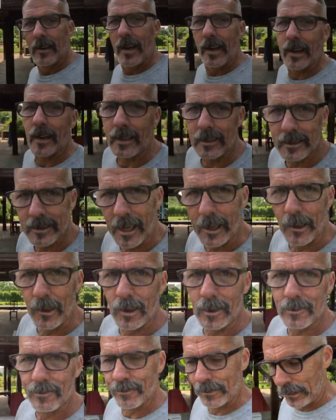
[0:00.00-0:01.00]
Hey guys, how you
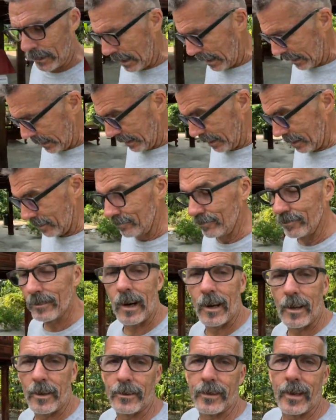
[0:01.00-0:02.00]
doing? Craig here
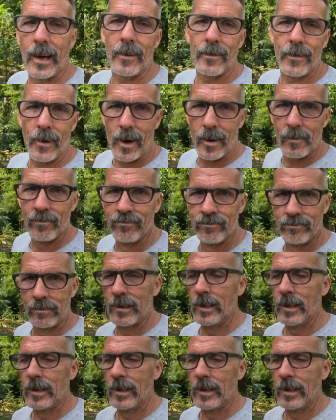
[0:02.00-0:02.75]
on the Thai Farm